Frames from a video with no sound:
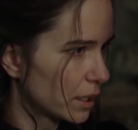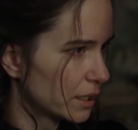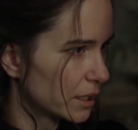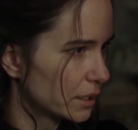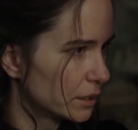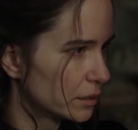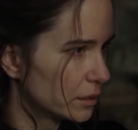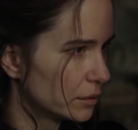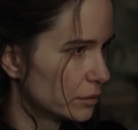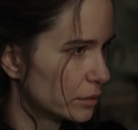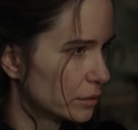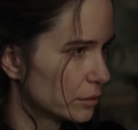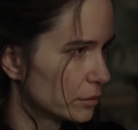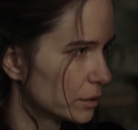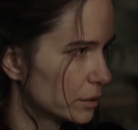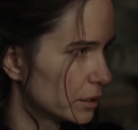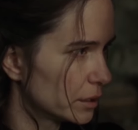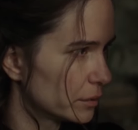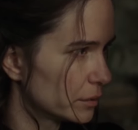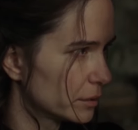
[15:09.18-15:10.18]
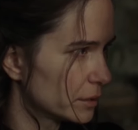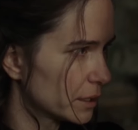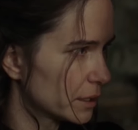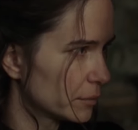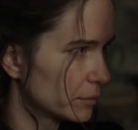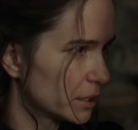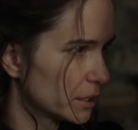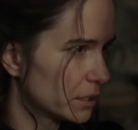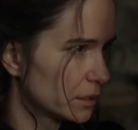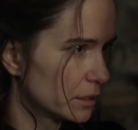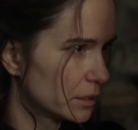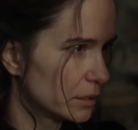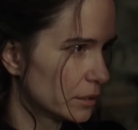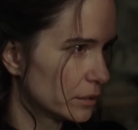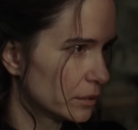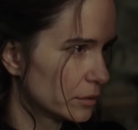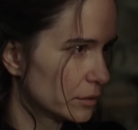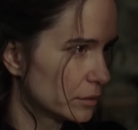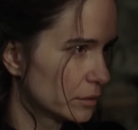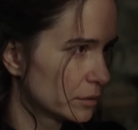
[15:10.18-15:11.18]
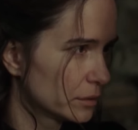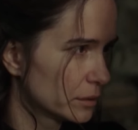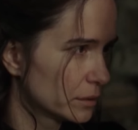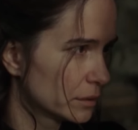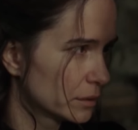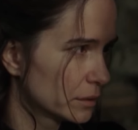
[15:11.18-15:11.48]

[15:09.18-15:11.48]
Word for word: Why didn't you do what you were tempted to do?